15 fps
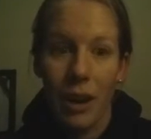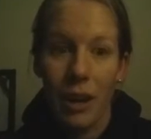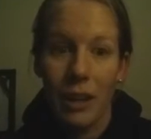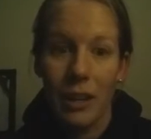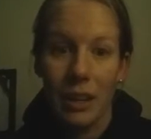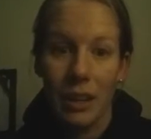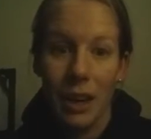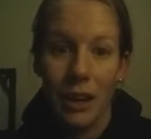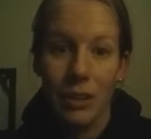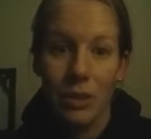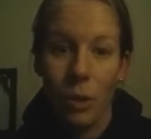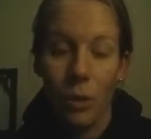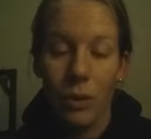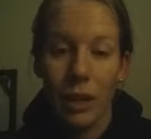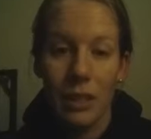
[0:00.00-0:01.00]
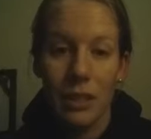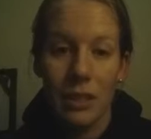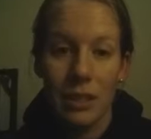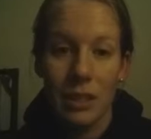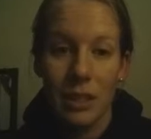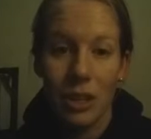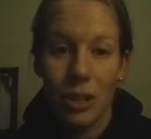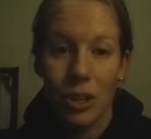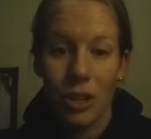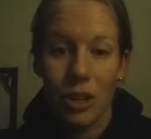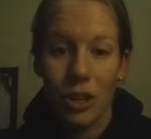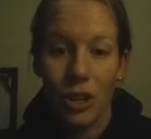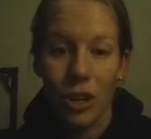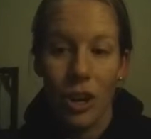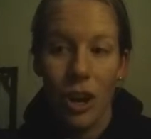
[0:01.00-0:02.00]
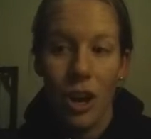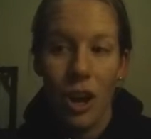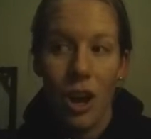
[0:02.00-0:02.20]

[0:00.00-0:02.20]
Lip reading: I don't like to see her